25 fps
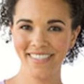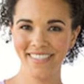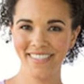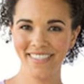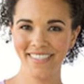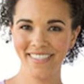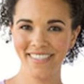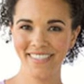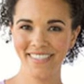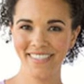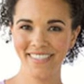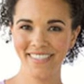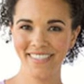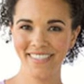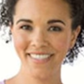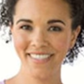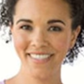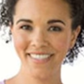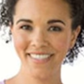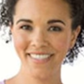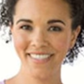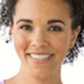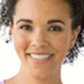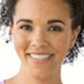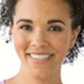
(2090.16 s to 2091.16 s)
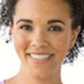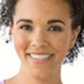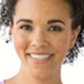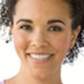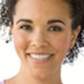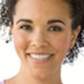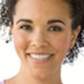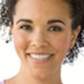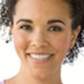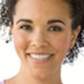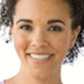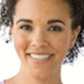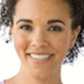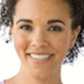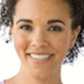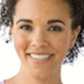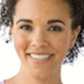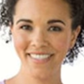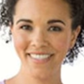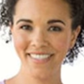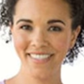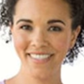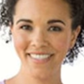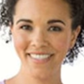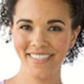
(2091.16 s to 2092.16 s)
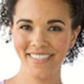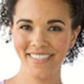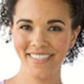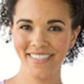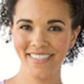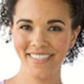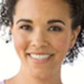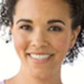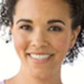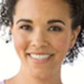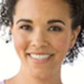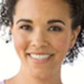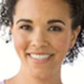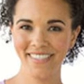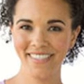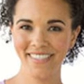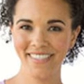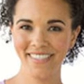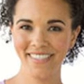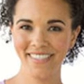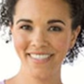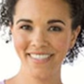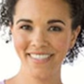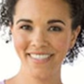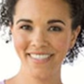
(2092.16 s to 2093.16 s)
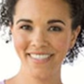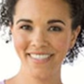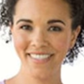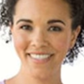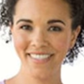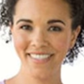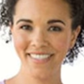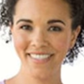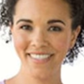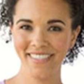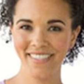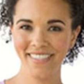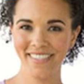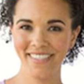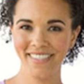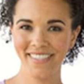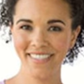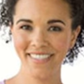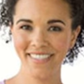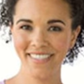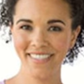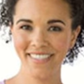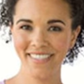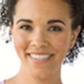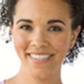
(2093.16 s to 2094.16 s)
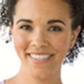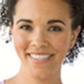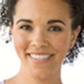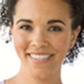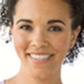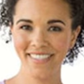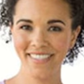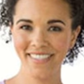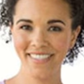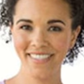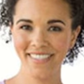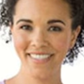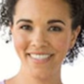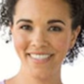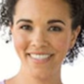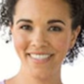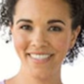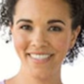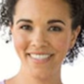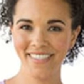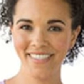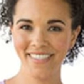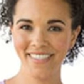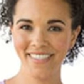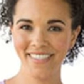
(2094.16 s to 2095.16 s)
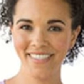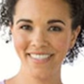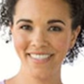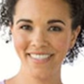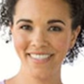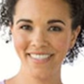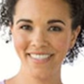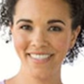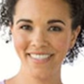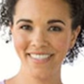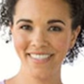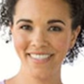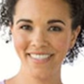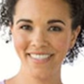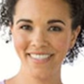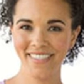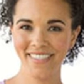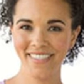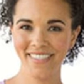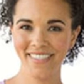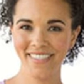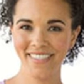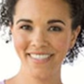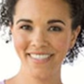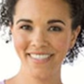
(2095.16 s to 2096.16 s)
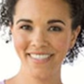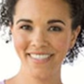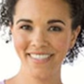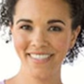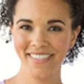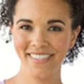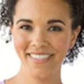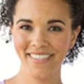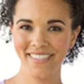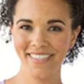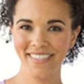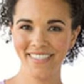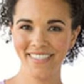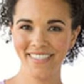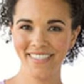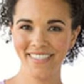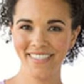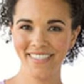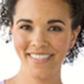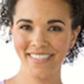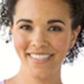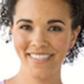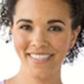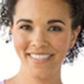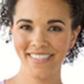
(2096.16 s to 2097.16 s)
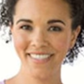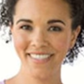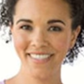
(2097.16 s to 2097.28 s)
[no speech]